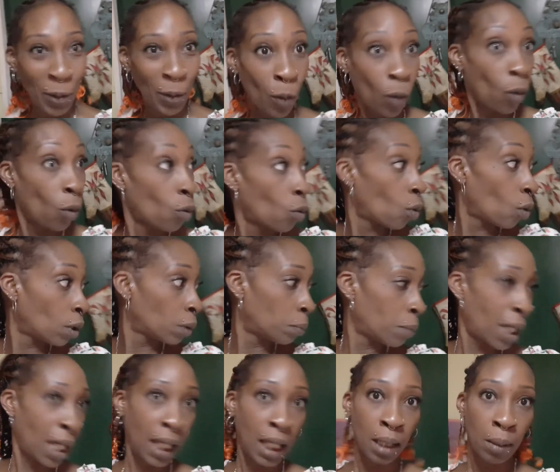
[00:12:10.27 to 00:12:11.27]
Awkward,
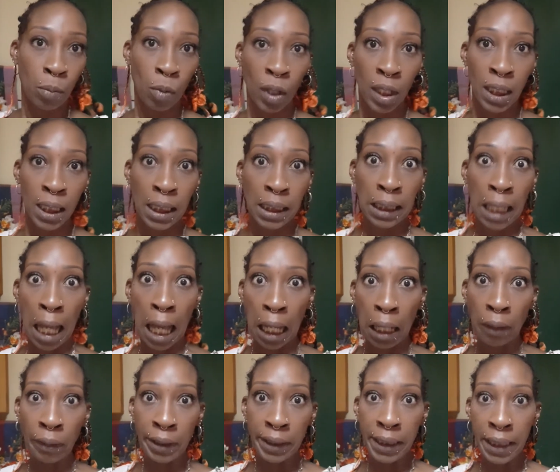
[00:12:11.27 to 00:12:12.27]
my egg boiling.
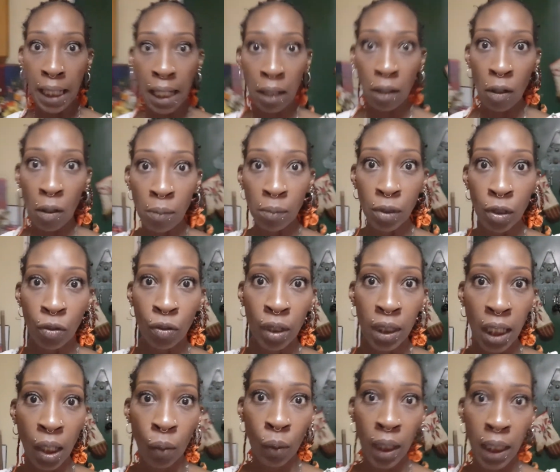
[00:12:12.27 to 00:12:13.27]
Good thing I come to
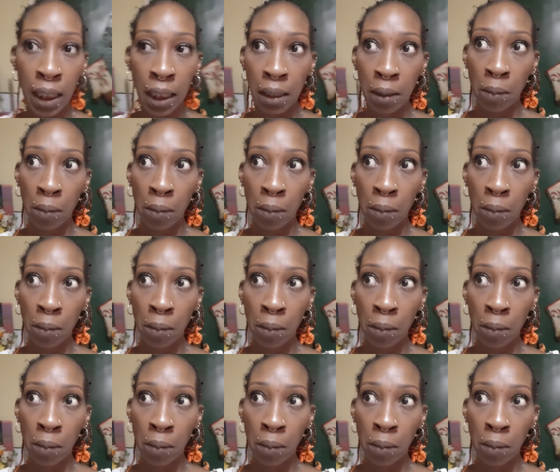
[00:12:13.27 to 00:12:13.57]
run away.